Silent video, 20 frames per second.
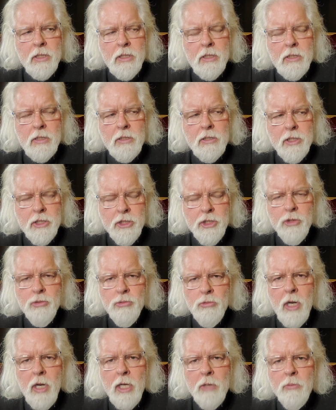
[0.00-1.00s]
you
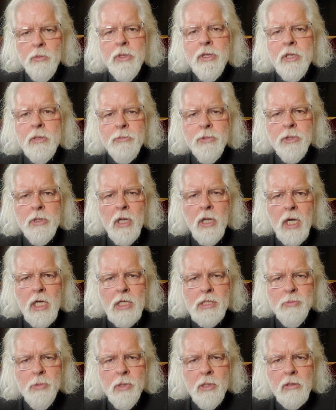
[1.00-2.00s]
ride with him to the
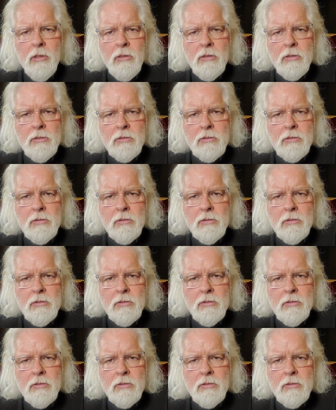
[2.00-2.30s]
hospital?